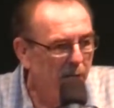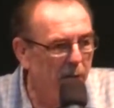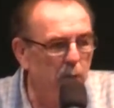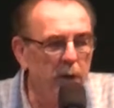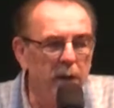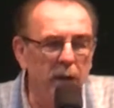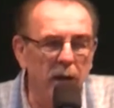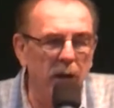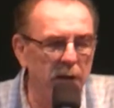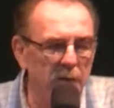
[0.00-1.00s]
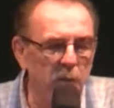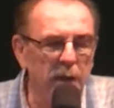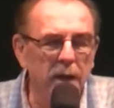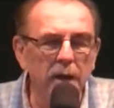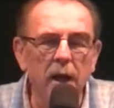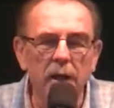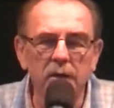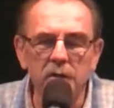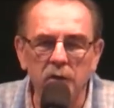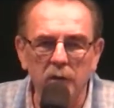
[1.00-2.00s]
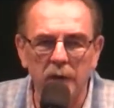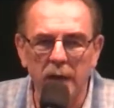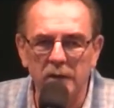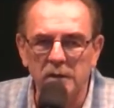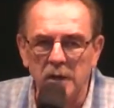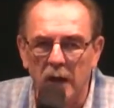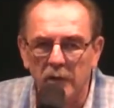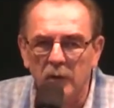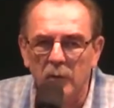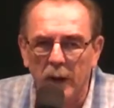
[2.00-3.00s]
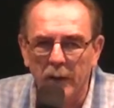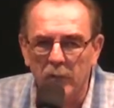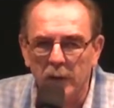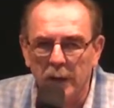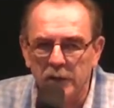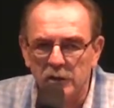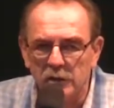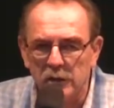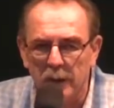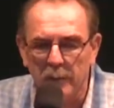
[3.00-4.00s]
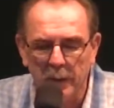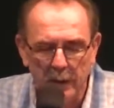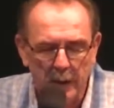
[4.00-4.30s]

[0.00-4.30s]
And we cannot we cannot do that. It's not the right relationship.